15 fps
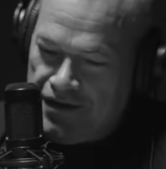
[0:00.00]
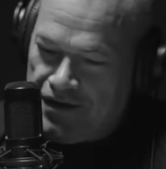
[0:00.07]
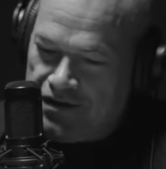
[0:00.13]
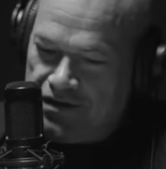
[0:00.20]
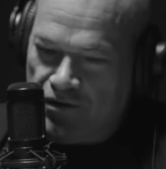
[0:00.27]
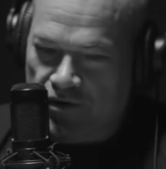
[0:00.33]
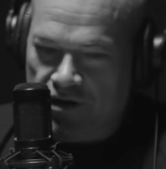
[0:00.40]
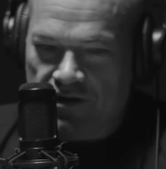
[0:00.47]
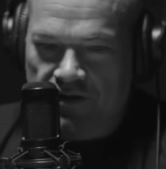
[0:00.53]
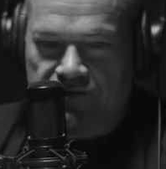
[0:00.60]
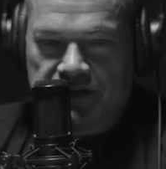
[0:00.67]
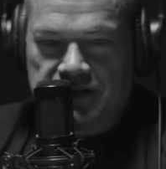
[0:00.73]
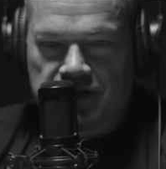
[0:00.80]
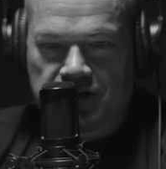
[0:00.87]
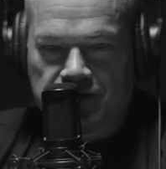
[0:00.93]
You know, one of the
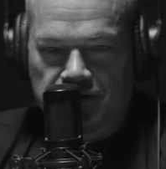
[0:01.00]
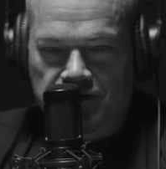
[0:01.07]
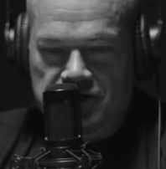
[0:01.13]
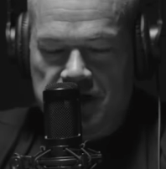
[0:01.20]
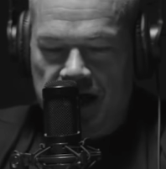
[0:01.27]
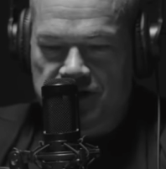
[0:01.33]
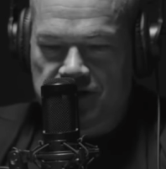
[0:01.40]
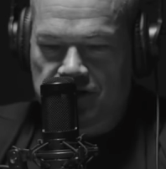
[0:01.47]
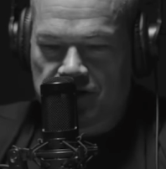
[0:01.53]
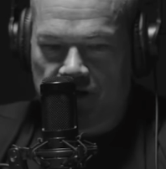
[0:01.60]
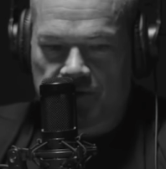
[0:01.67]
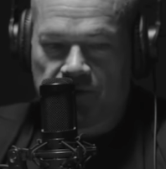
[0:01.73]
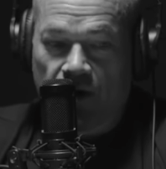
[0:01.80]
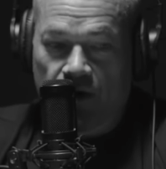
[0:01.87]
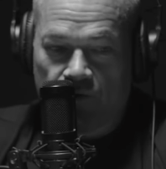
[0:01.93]
things that Colonel Jackson
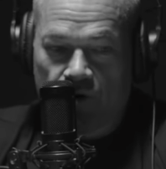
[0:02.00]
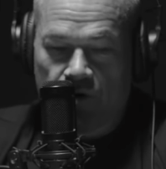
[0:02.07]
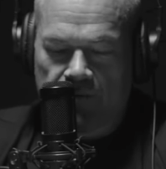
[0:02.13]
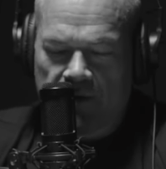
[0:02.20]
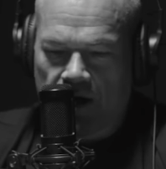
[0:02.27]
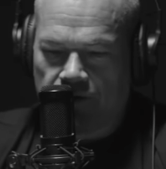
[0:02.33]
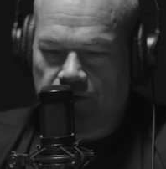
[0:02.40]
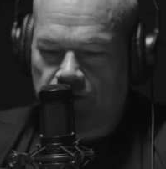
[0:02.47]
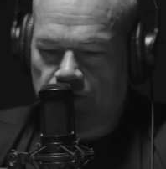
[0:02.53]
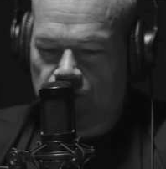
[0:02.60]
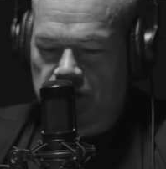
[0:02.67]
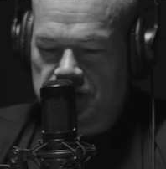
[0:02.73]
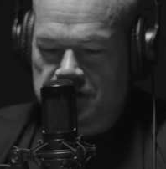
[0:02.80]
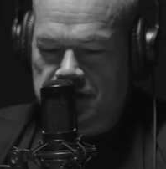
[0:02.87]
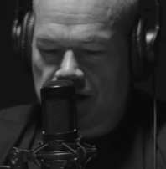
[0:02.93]
talked about and wrote about
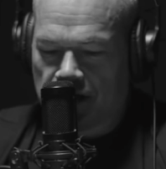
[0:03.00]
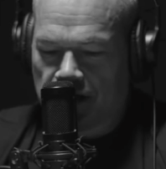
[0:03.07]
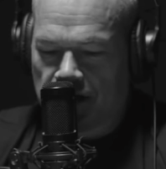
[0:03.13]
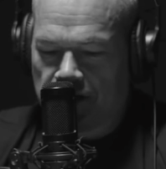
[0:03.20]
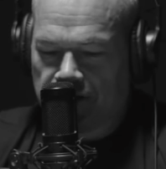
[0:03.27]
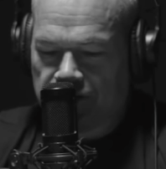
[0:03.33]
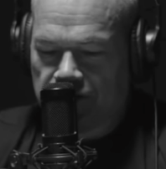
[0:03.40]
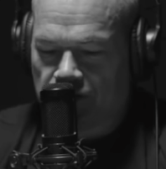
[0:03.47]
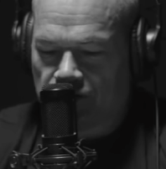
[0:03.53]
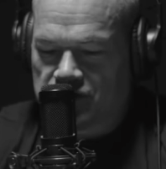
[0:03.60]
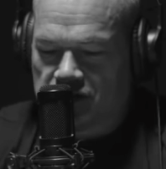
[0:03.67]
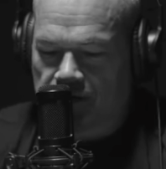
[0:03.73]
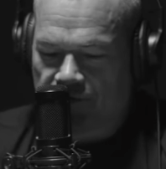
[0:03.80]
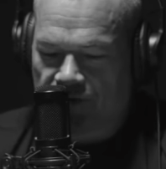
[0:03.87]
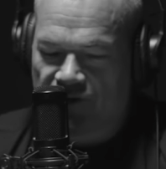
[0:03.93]
was, you know,
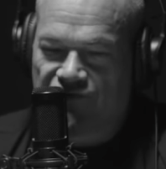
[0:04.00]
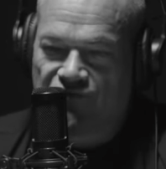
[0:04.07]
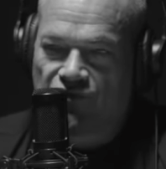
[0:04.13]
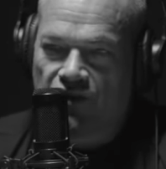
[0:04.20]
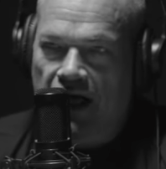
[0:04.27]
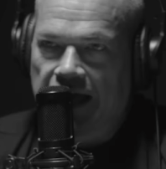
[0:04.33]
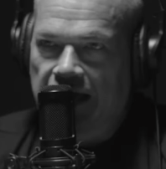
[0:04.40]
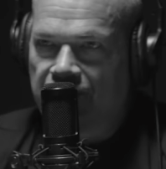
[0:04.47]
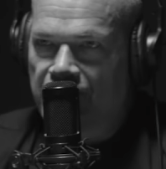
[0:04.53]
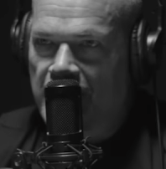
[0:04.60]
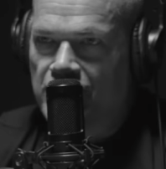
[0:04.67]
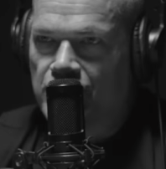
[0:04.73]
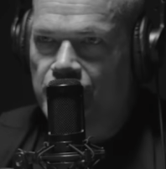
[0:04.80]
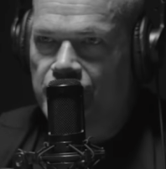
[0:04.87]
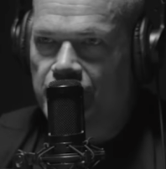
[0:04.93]
some of the flying
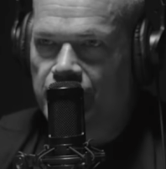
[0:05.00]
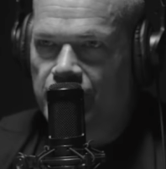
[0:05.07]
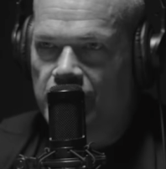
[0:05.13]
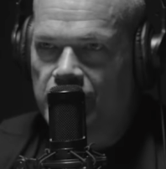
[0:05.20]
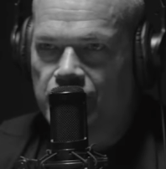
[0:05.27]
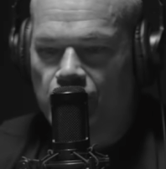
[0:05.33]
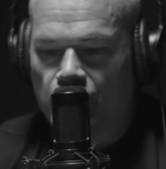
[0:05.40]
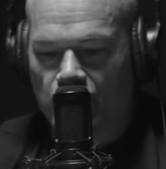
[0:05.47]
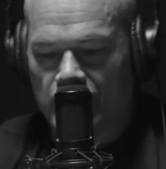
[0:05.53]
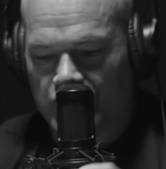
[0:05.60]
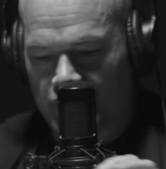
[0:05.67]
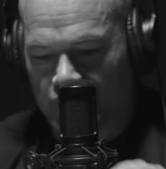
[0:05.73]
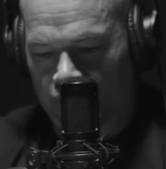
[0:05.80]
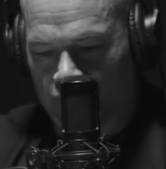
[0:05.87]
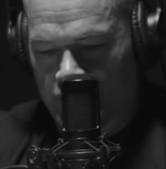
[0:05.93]
that you're doing when
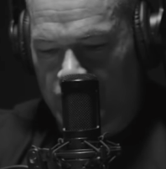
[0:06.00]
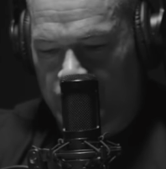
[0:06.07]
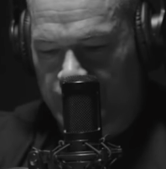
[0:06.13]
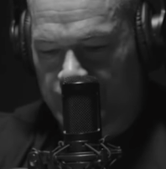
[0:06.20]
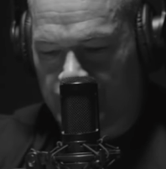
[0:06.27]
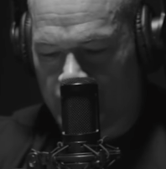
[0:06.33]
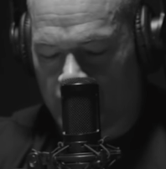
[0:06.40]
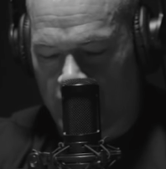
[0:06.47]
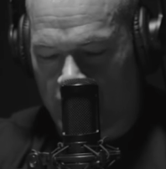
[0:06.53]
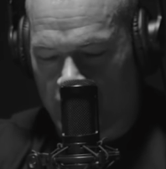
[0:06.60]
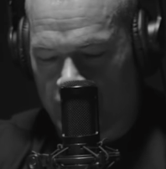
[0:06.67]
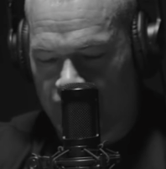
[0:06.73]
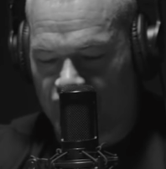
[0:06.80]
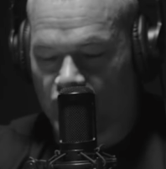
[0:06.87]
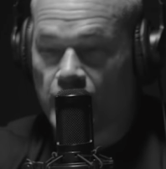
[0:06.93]
you're
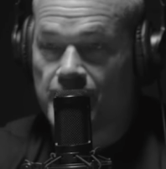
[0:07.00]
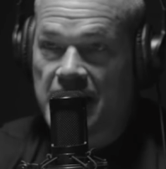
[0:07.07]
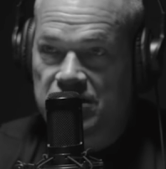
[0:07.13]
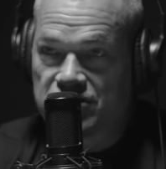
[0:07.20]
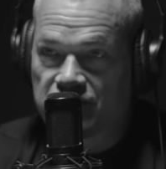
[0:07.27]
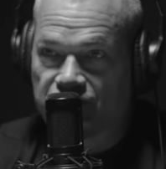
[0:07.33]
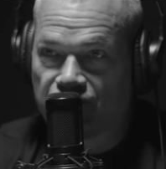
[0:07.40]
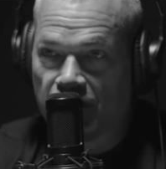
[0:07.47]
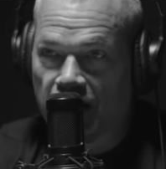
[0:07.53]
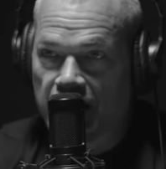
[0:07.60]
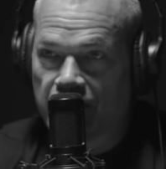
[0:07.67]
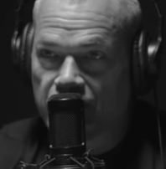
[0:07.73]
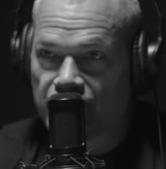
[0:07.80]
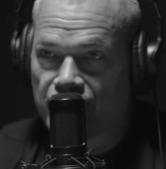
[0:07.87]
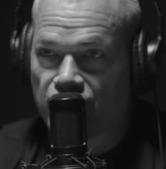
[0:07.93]
formation
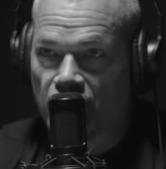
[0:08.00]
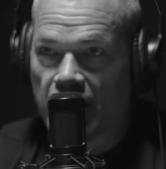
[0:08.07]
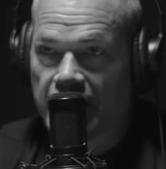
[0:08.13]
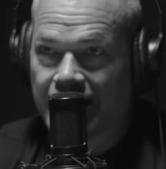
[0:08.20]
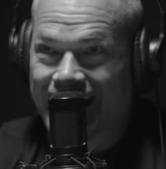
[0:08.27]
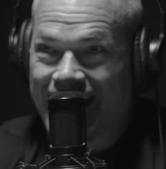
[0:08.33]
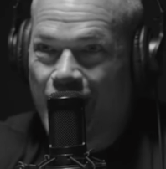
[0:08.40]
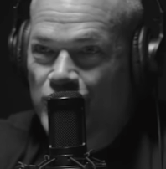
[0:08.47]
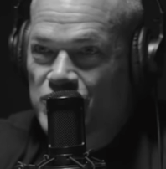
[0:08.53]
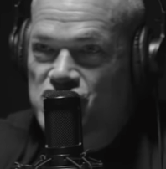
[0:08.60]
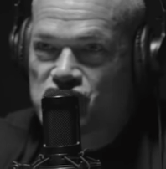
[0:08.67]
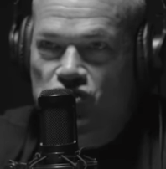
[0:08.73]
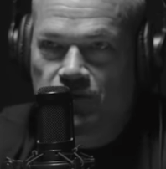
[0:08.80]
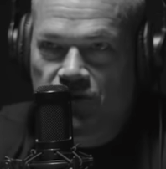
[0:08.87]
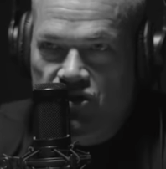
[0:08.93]
flying, and how it's
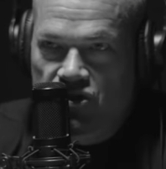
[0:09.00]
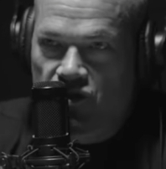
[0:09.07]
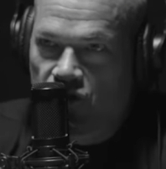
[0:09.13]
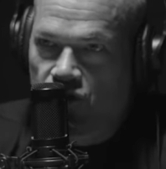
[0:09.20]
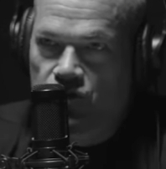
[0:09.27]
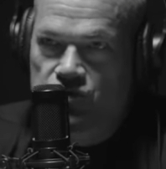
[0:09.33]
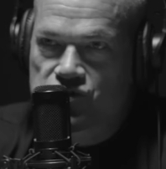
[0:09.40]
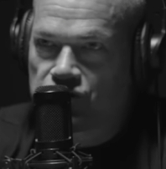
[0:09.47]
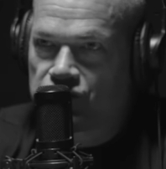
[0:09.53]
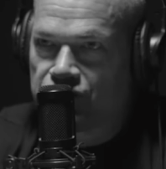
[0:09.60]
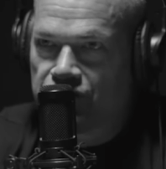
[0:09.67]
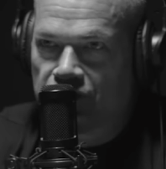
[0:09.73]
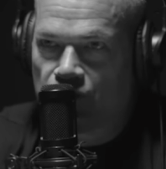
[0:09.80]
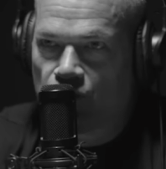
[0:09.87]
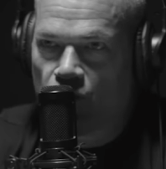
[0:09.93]
so much closer
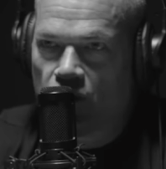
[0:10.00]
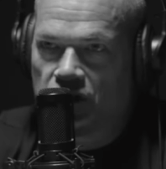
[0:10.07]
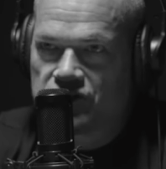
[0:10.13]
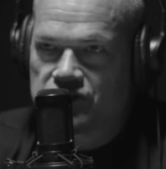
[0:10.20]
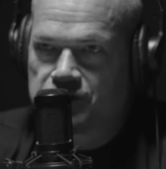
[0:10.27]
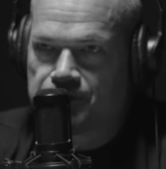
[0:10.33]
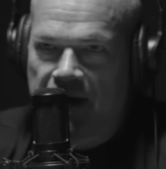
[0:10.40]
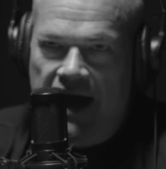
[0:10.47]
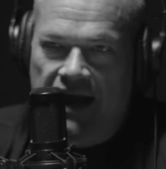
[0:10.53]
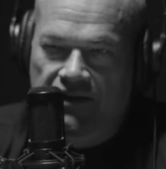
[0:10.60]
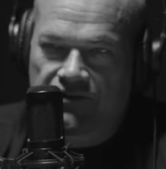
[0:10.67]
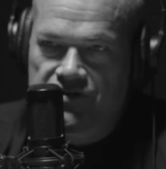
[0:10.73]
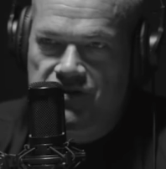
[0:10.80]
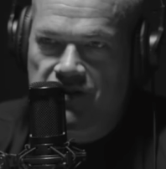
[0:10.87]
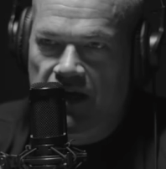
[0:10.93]
than it was back
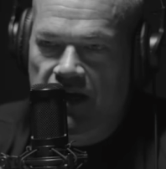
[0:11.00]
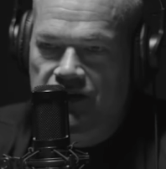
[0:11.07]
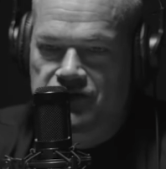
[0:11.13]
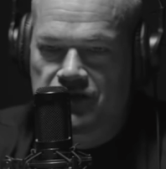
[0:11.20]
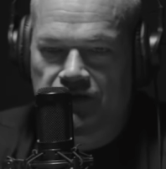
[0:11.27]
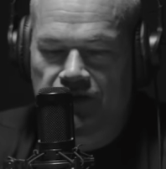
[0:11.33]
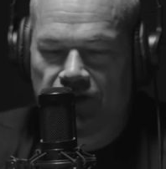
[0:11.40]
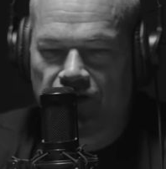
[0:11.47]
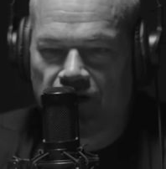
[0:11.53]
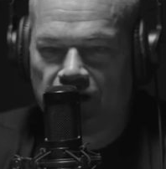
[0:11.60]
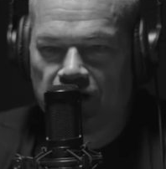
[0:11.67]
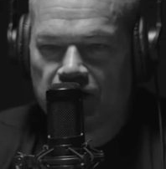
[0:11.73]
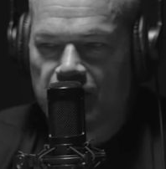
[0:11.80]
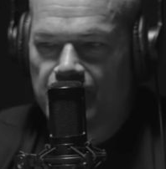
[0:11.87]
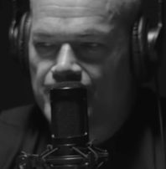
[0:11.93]
in the States, and then
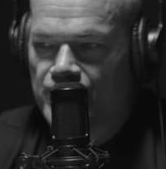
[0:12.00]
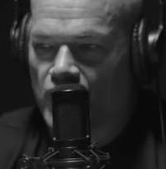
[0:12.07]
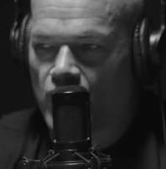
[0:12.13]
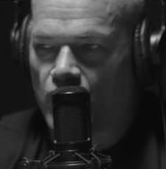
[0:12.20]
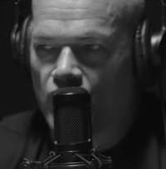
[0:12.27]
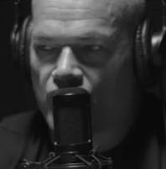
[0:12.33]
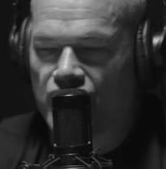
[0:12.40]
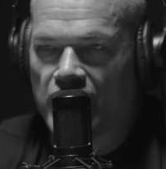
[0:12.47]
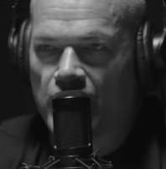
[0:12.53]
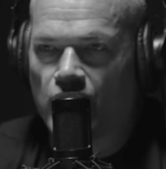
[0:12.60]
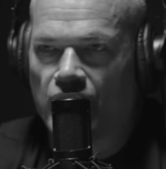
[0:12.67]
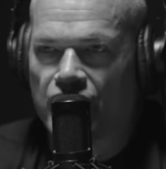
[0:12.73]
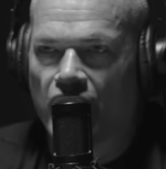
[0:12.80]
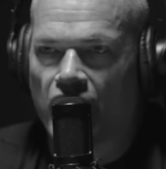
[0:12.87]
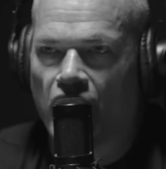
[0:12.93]
the whole thing
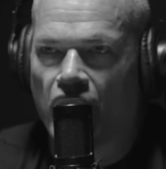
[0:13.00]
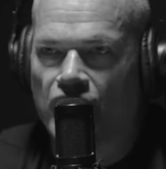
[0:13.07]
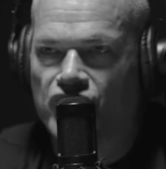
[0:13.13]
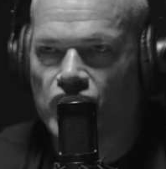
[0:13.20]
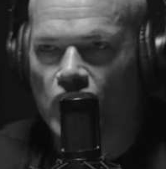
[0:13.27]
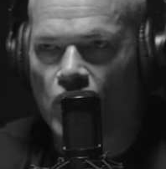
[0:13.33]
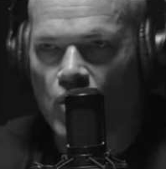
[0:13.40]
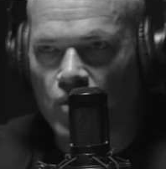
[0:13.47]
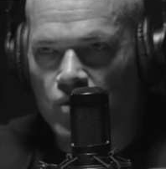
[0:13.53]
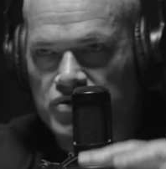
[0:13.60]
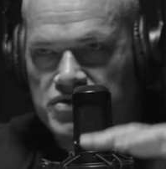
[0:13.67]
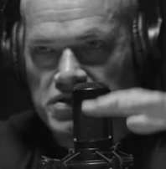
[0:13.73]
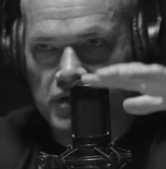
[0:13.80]
with the hover holes